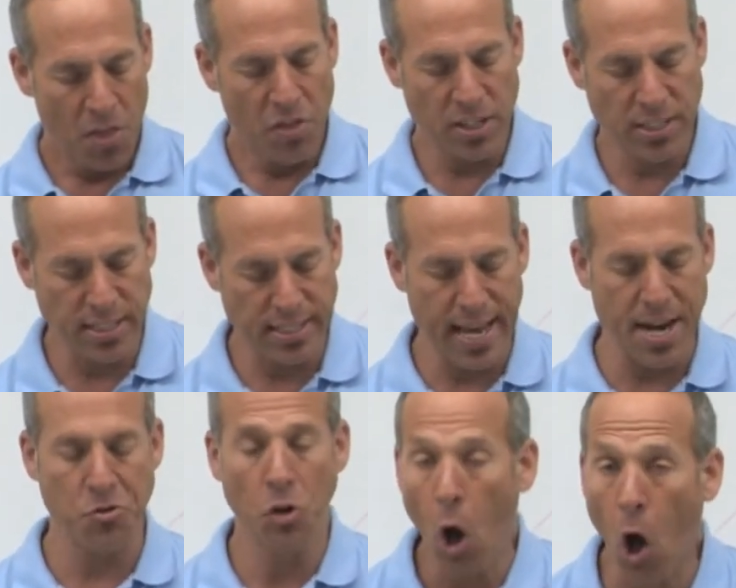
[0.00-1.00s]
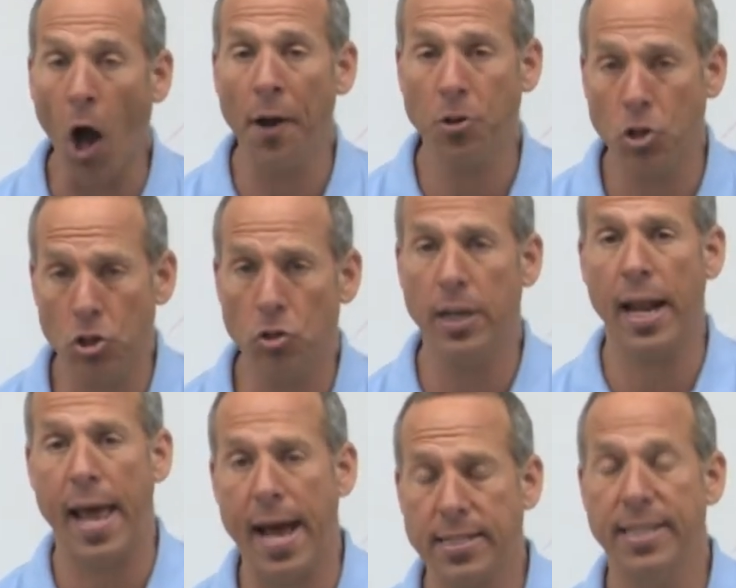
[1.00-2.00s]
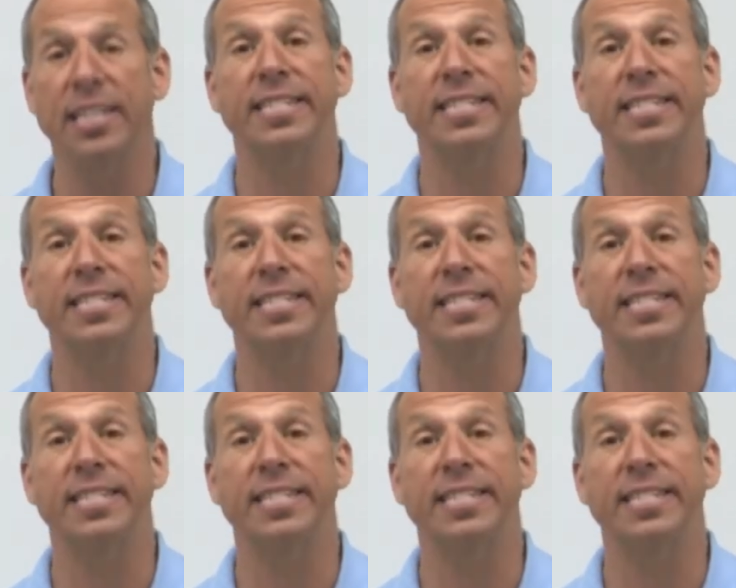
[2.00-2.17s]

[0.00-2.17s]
This is a non current asset.